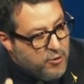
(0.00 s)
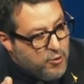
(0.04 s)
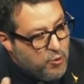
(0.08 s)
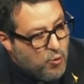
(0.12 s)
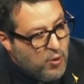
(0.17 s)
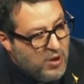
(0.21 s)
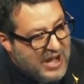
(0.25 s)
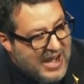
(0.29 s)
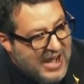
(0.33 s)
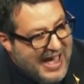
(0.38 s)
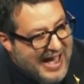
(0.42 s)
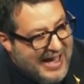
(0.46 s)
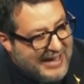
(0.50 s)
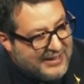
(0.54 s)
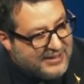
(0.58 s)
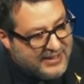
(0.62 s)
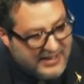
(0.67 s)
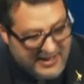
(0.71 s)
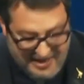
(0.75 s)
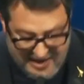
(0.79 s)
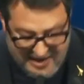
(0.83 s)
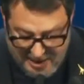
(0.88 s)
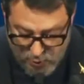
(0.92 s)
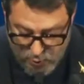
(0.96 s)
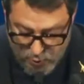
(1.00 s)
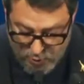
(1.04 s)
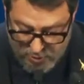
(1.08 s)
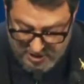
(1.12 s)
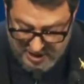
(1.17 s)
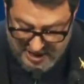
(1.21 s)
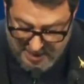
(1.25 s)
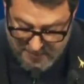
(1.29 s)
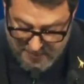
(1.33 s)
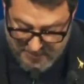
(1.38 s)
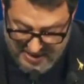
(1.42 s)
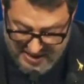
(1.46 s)
Elections
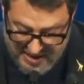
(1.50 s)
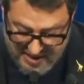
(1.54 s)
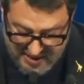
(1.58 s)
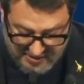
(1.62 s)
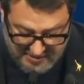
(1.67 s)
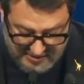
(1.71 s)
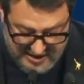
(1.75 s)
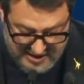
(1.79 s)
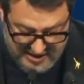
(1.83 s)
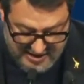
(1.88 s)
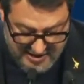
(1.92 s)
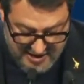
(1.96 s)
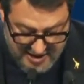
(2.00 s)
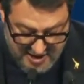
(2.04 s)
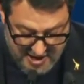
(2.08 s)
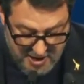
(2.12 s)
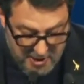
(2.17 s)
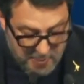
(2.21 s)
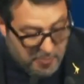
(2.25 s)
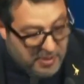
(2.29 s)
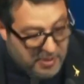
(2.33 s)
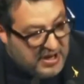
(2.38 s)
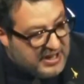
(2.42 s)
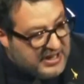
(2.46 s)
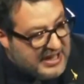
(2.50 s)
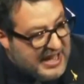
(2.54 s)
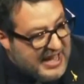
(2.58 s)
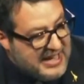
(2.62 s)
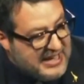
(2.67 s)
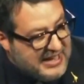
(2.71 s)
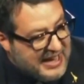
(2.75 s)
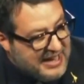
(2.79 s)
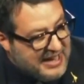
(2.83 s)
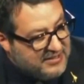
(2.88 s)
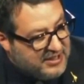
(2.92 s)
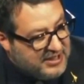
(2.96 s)
cancelled at open polls because
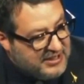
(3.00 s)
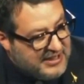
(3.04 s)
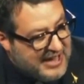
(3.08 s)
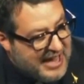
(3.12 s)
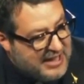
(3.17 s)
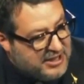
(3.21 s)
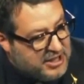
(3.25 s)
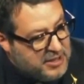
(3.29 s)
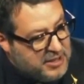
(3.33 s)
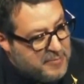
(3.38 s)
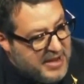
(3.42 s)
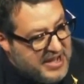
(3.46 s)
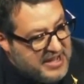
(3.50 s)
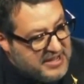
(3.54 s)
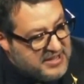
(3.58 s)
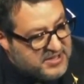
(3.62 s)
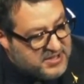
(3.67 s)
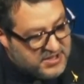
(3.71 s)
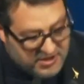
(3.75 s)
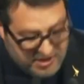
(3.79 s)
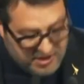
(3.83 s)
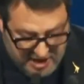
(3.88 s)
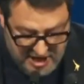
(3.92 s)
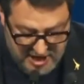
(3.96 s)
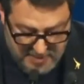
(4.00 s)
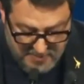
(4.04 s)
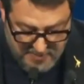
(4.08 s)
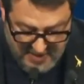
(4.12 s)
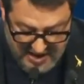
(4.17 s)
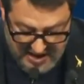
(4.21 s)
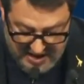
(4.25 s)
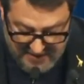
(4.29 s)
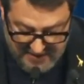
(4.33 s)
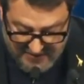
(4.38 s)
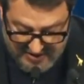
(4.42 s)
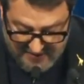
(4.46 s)
the mainstream candidates
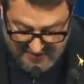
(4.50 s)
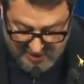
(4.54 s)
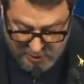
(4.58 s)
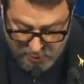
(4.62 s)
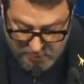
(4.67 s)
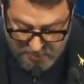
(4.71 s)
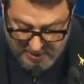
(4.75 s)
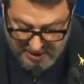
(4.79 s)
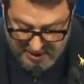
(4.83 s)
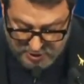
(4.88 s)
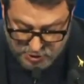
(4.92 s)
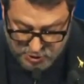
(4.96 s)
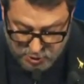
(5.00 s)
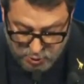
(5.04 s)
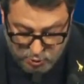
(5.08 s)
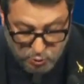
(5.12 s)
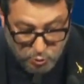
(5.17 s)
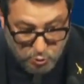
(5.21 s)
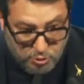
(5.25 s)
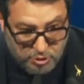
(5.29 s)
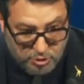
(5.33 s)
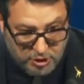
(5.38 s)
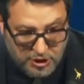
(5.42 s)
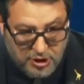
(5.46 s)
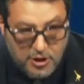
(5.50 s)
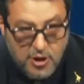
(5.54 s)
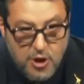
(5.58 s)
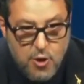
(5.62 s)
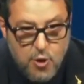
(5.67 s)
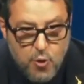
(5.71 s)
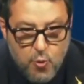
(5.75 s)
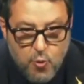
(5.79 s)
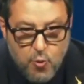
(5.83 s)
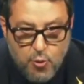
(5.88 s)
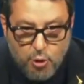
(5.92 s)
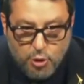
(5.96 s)
had lost everyone.
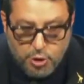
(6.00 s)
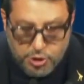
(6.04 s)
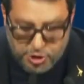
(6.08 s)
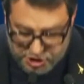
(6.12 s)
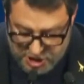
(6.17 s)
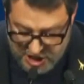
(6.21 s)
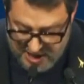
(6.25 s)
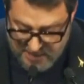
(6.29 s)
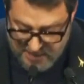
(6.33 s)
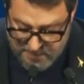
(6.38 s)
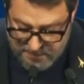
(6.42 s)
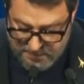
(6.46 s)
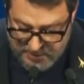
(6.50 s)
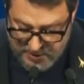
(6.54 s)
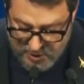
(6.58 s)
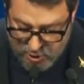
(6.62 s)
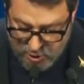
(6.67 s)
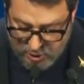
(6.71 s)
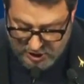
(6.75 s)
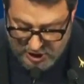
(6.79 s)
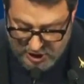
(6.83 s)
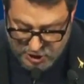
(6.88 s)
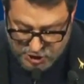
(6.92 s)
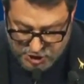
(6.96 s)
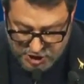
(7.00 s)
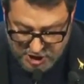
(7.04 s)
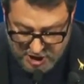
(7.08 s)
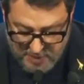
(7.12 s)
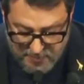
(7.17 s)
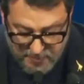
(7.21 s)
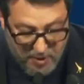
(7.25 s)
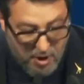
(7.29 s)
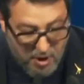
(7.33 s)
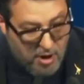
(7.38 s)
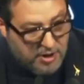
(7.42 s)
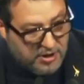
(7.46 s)
A disaster that takes
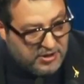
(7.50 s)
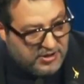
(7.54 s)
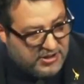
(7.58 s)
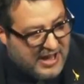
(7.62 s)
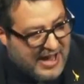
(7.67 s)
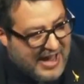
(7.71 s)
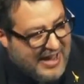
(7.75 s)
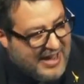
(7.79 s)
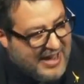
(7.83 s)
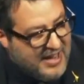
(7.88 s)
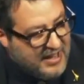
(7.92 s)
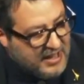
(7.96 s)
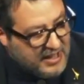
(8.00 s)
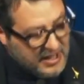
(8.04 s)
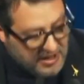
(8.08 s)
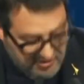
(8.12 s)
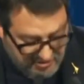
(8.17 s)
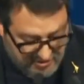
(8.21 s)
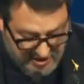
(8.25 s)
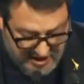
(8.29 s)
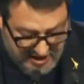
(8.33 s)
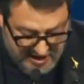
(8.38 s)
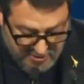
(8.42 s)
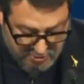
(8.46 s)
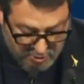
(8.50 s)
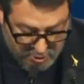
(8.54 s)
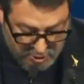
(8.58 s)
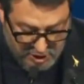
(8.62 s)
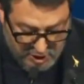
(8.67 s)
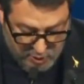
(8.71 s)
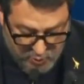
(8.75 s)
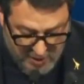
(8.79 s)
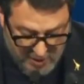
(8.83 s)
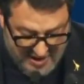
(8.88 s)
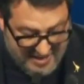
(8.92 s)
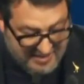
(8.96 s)
us back 40 years to
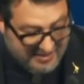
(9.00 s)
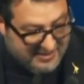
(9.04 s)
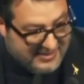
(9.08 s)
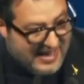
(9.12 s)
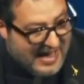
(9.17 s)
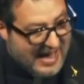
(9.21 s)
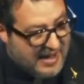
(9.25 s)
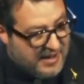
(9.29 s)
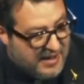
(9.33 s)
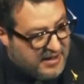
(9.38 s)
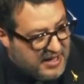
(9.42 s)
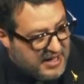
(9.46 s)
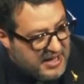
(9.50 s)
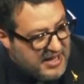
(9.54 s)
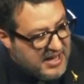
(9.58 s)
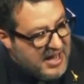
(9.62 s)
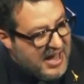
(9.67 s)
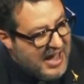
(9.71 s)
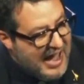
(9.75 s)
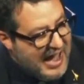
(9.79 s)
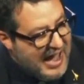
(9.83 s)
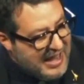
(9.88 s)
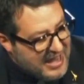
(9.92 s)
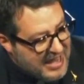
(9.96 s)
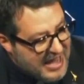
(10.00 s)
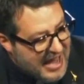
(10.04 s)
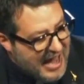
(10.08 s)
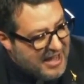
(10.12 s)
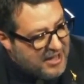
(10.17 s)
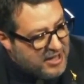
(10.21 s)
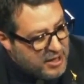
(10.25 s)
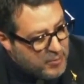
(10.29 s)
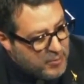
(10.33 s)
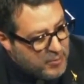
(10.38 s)
the dark years of communism.